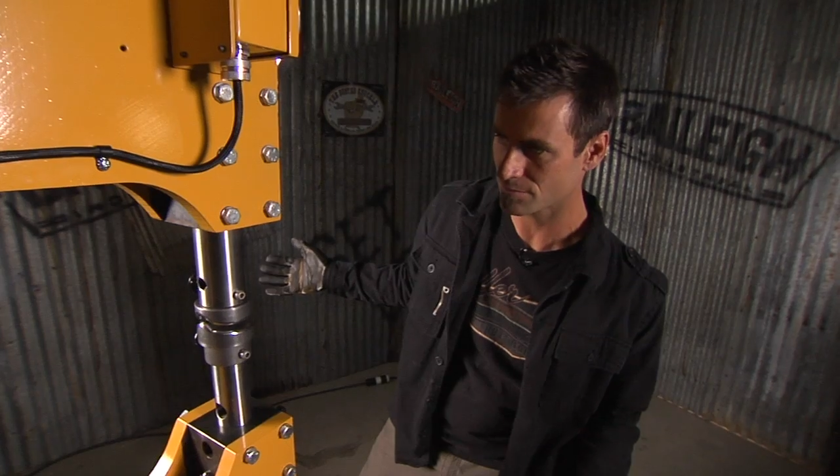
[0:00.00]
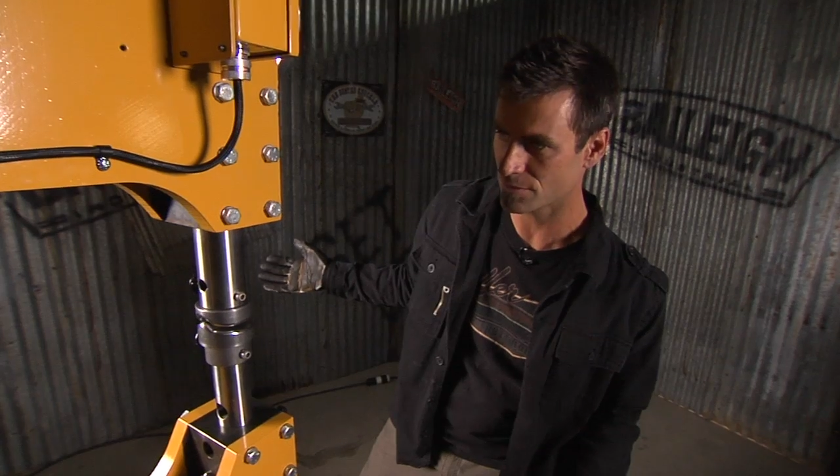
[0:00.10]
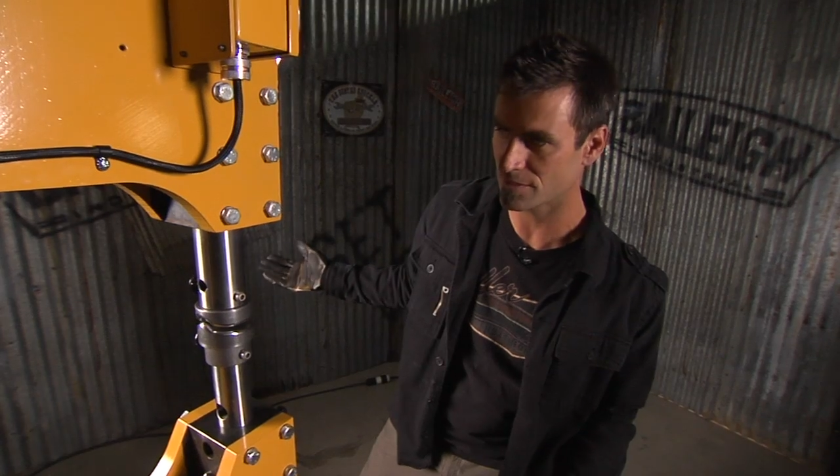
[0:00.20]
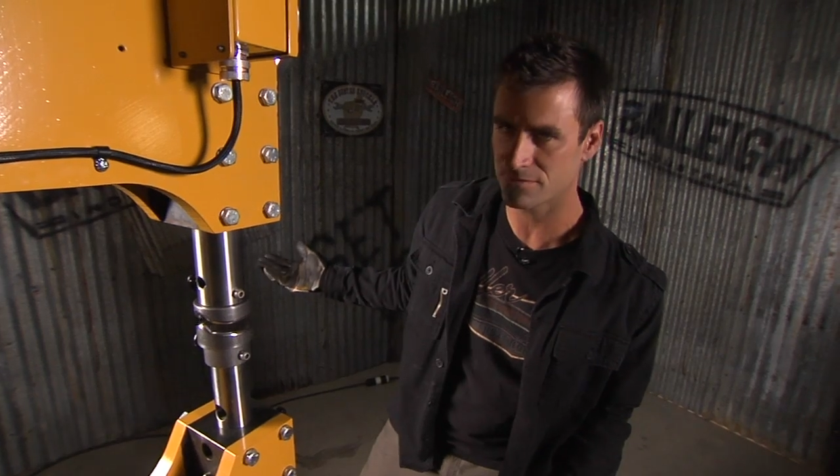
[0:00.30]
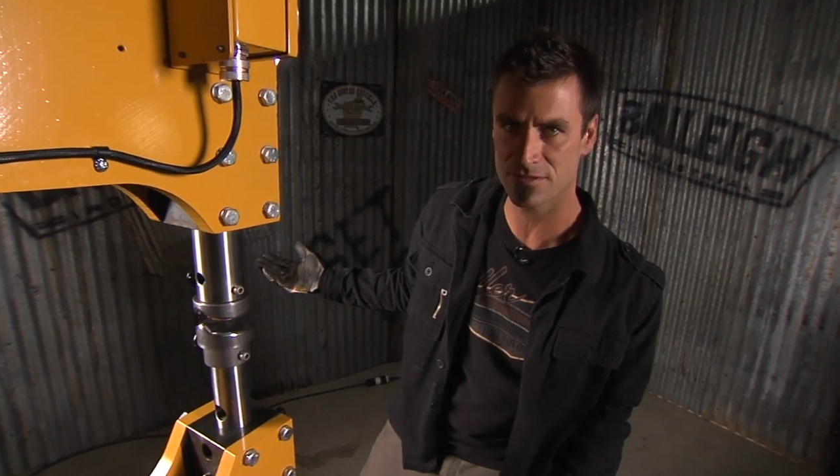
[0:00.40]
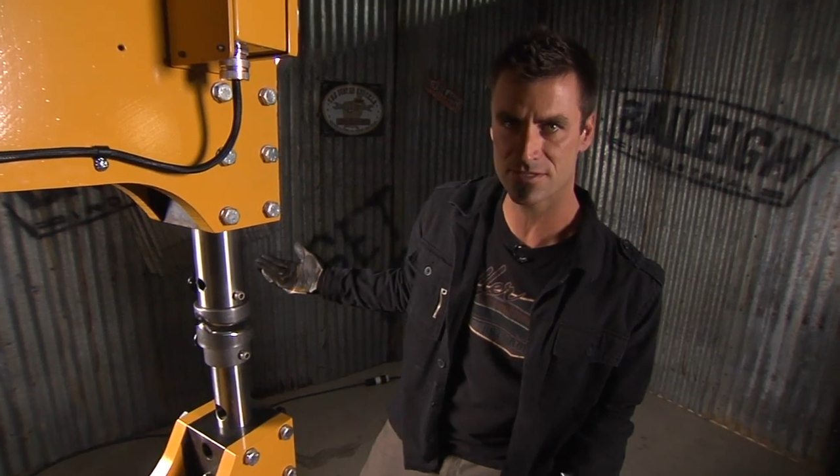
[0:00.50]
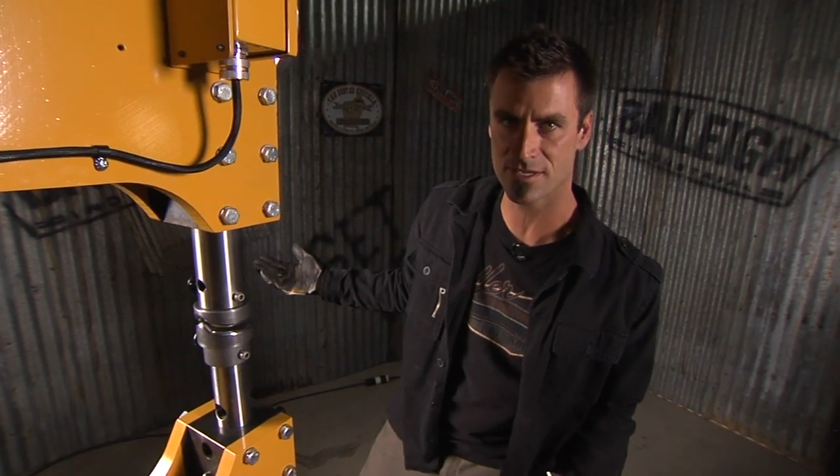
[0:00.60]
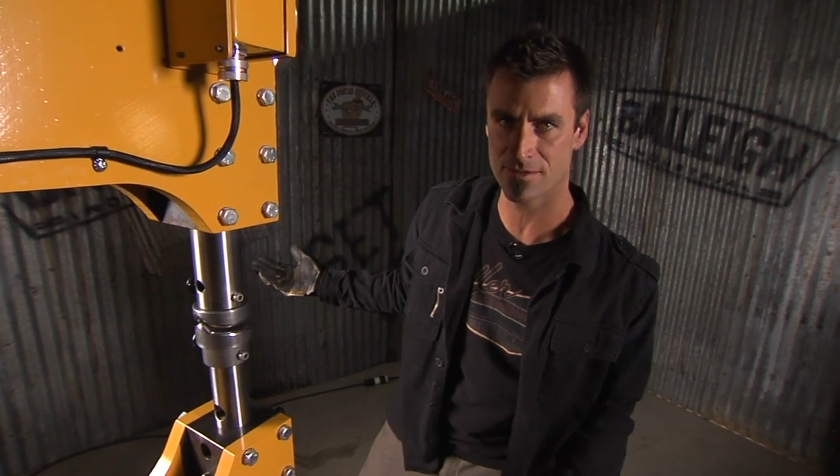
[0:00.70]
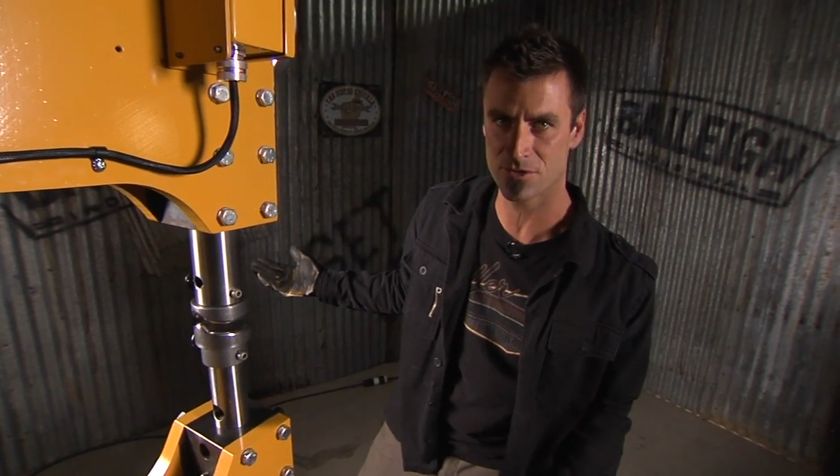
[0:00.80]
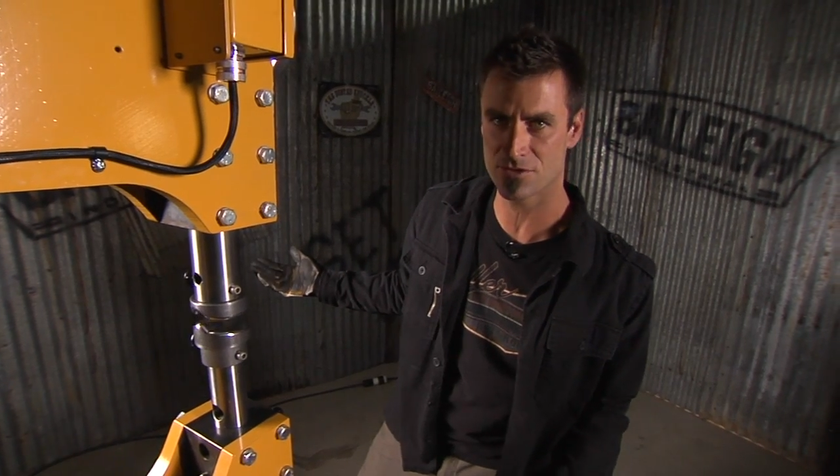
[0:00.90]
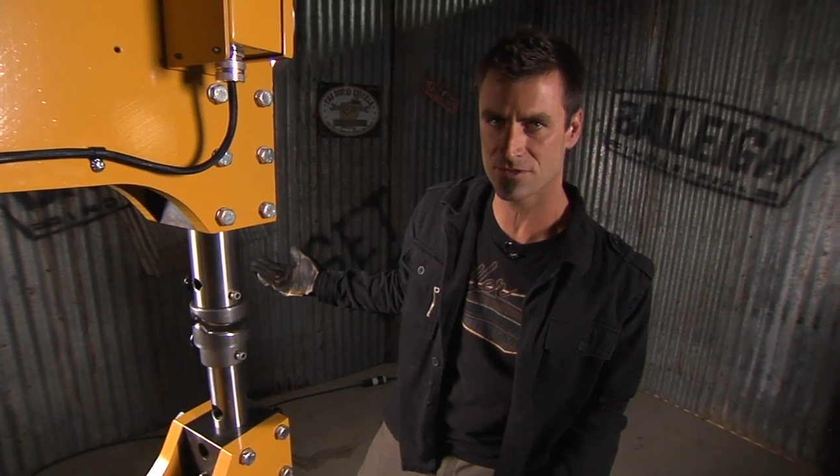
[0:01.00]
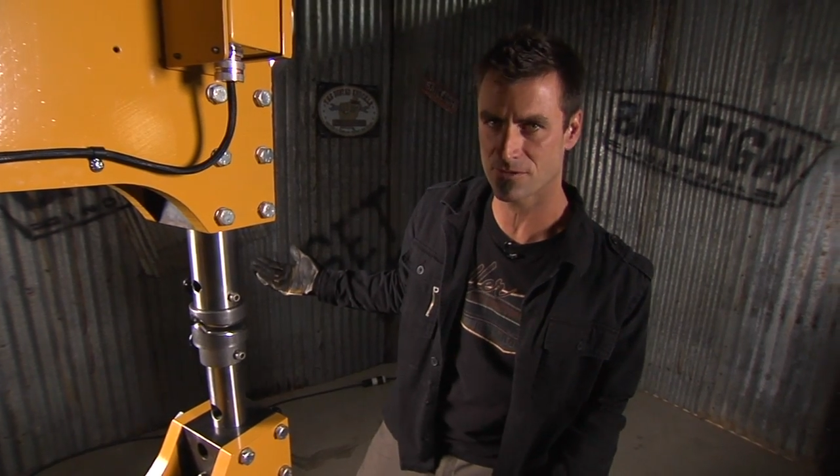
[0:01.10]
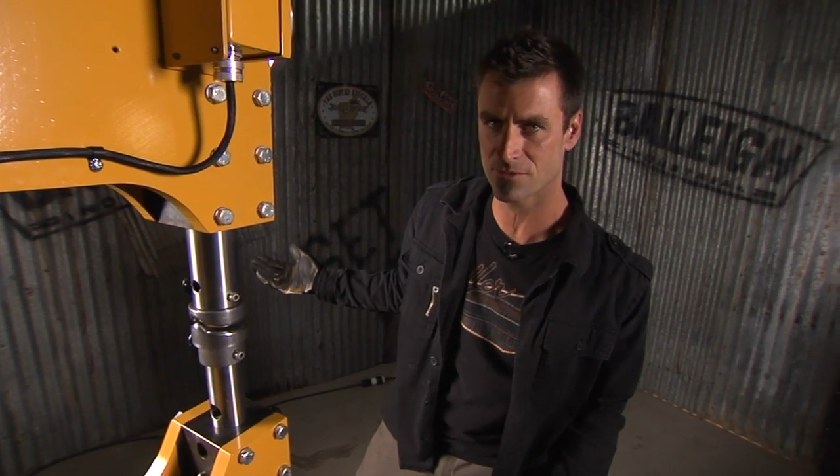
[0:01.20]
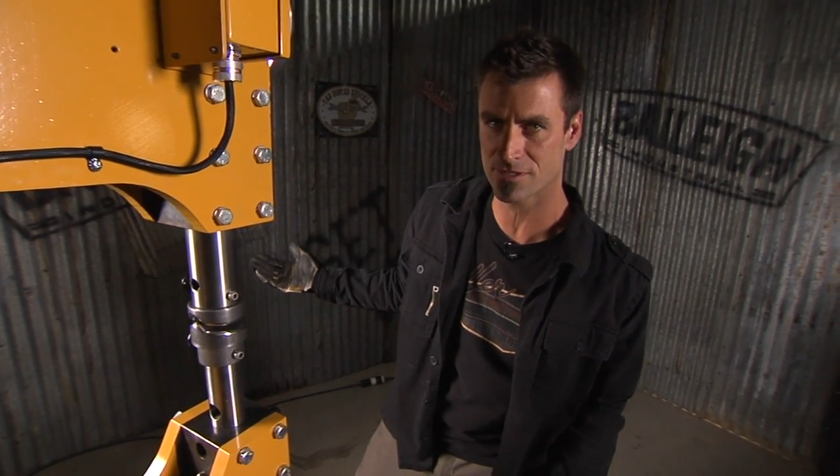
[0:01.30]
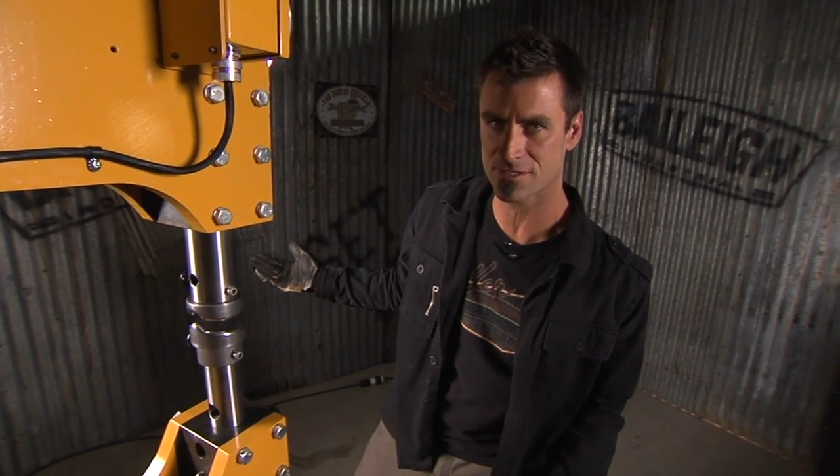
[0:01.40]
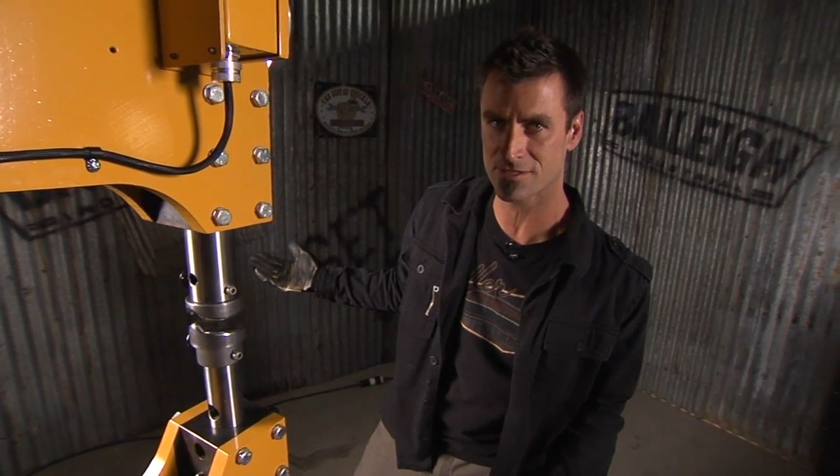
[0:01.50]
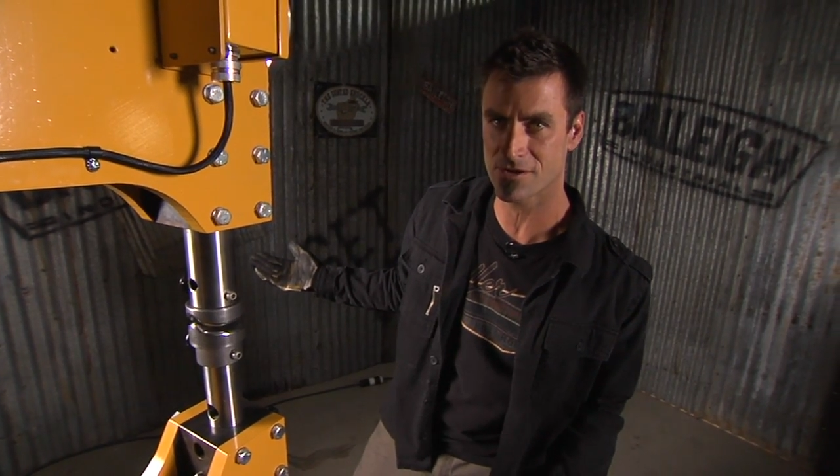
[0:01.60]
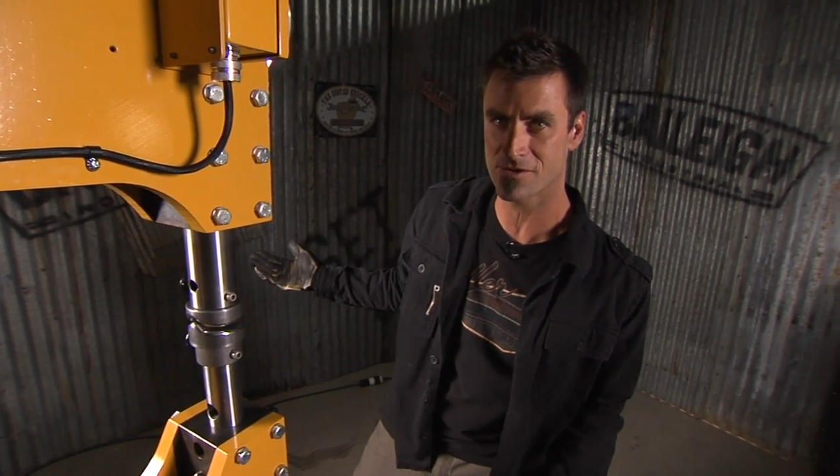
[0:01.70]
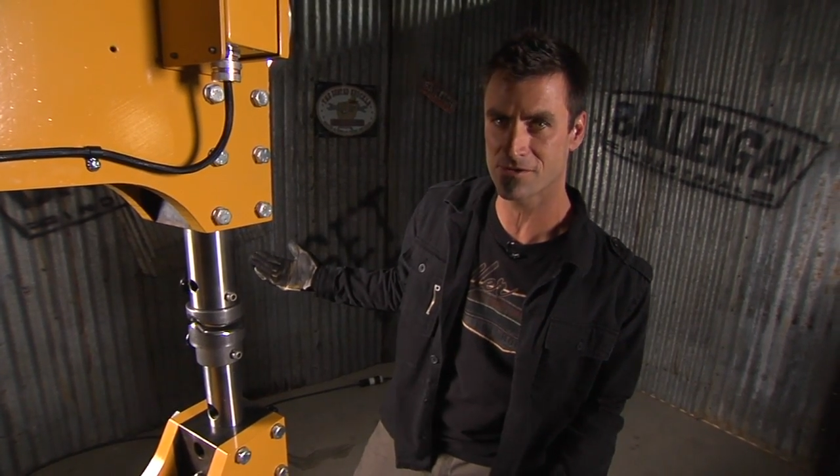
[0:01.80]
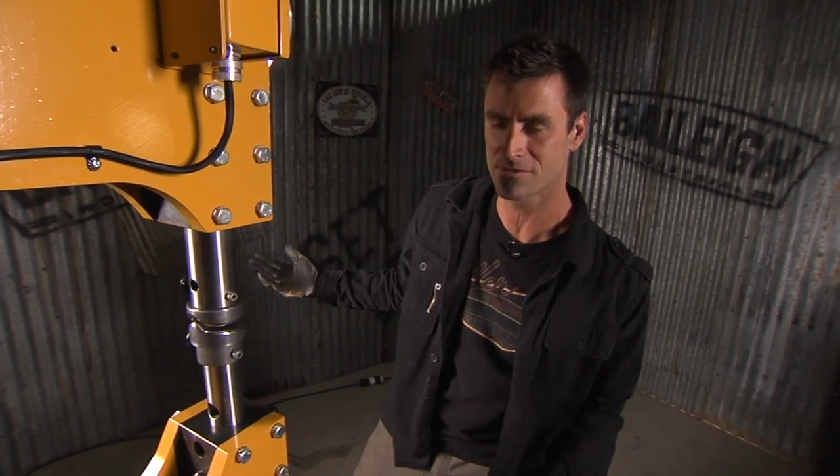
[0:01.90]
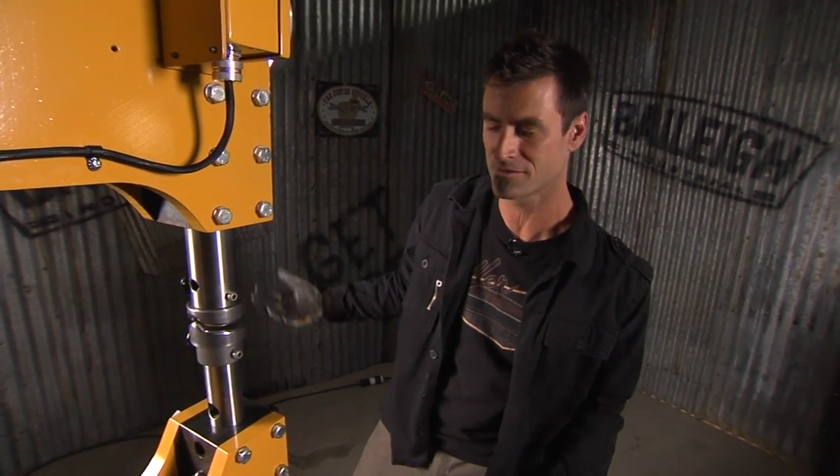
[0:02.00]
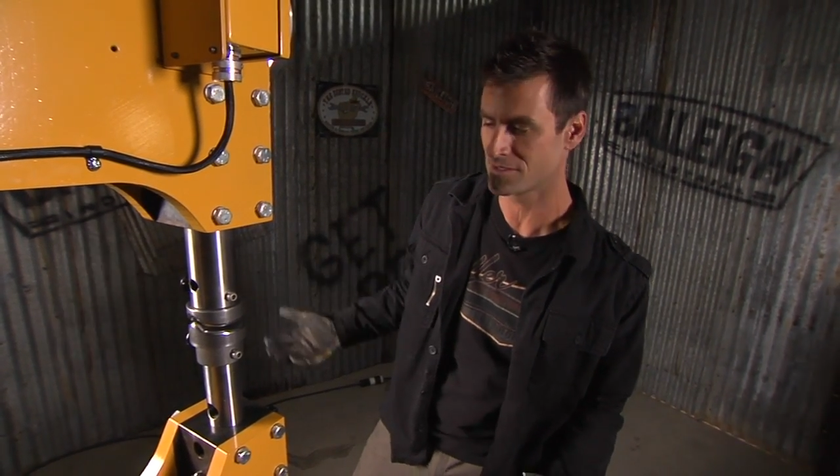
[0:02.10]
but you see I'm using it really slow